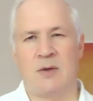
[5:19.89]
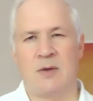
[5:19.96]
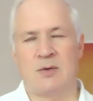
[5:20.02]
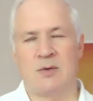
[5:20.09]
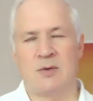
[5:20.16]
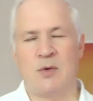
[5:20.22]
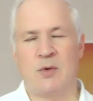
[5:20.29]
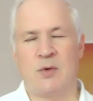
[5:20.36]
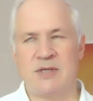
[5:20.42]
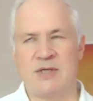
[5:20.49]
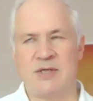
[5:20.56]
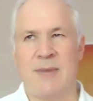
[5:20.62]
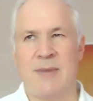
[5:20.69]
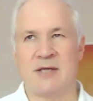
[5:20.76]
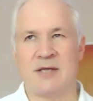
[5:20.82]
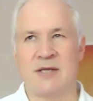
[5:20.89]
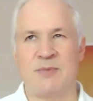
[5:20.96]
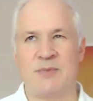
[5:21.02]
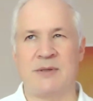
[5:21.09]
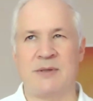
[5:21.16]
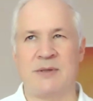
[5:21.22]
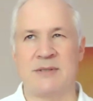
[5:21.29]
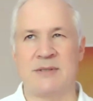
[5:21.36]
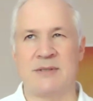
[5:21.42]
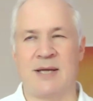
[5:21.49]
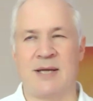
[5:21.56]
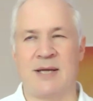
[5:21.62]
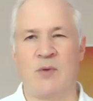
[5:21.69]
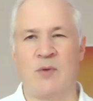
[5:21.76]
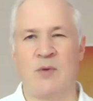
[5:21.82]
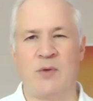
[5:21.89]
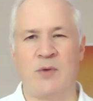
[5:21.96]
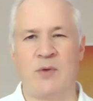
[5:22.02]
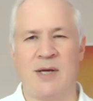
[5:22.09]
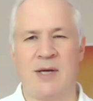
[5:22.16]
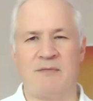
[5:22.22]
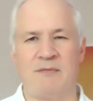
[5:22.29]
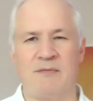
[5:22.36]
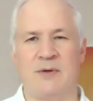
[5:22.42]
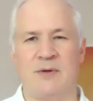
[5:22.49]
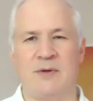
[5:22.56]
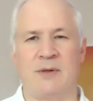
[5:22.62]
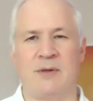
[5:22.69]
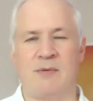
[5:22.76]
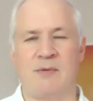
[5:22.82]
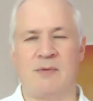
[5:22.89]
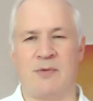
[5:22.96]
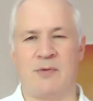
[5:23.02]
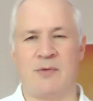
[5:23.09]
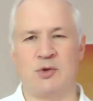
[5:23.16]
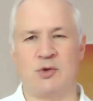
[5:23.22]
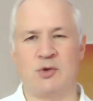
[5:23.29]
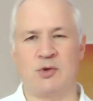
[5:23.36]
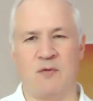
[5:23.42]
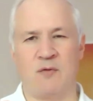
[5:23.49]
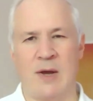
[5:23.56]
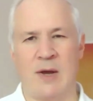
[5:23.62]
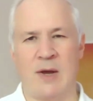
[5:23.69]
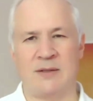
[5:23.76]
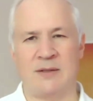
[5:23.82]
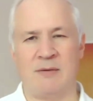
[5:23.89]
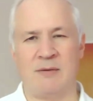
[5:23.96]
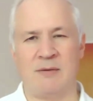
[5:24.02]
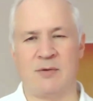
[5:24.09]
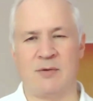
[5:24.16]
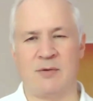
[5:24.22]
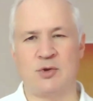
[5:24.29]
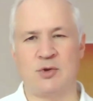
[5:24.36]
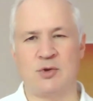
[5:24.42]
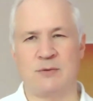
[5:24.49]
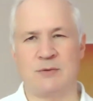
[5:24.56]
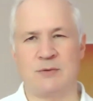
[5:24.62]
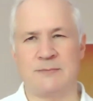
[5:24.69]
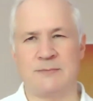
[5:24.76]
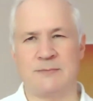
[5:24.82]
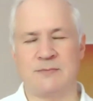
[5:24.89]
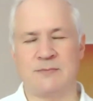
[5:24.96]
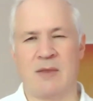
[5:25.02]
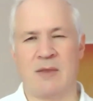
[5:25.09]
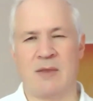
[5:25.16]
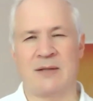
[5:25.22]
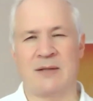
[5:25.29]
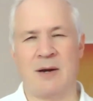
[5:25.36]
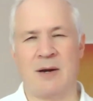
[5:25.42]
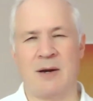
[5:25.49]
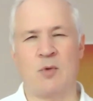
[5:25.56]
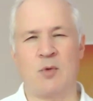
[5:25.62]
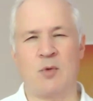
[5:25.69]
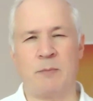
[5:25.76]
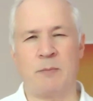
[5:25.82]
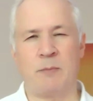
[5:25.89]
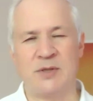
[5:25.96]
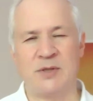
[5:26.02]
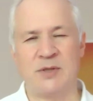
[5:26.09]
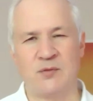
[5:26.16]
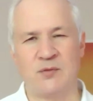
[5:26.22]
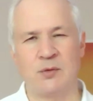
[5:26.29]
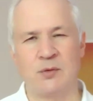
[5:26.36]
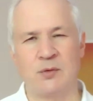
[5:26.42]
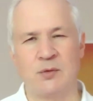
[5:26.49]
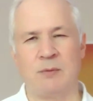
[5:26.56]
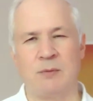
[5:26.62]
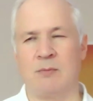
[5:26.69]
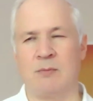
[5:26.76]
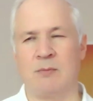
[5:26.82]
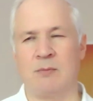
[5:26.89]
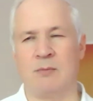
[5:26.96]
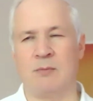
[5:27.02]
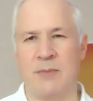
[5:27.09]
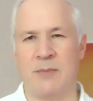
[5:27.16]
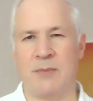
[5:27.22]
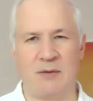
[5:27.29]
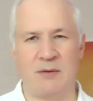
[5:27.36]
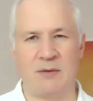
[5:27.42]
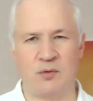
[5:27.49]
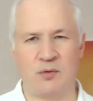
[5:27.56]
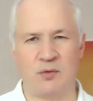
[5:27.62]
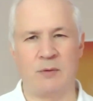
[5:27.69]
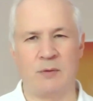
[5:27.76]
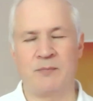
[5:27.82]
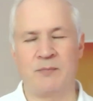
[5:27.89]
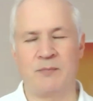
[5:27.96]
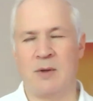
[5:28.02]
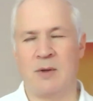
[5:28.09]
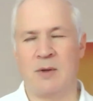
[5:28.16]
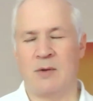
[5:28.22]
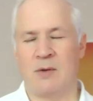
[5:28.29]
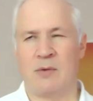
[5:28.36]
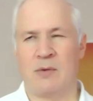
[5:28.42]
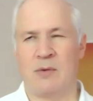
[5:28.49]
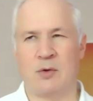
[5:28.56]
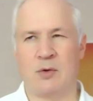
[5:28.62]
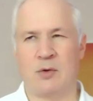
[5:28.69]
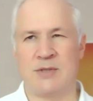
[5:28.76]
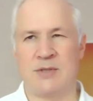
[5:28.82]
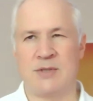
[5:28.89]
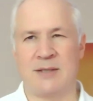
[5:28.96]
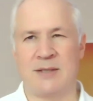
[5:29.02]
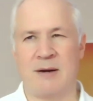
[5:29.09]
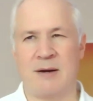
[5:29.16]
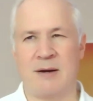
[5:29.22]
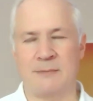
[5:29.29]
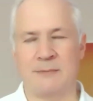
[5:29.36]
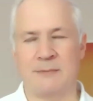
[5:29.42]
So, this is my experience that when we have uh, thoughts of quality, thoughts that are more peaceful, more meaningful, thoughts that are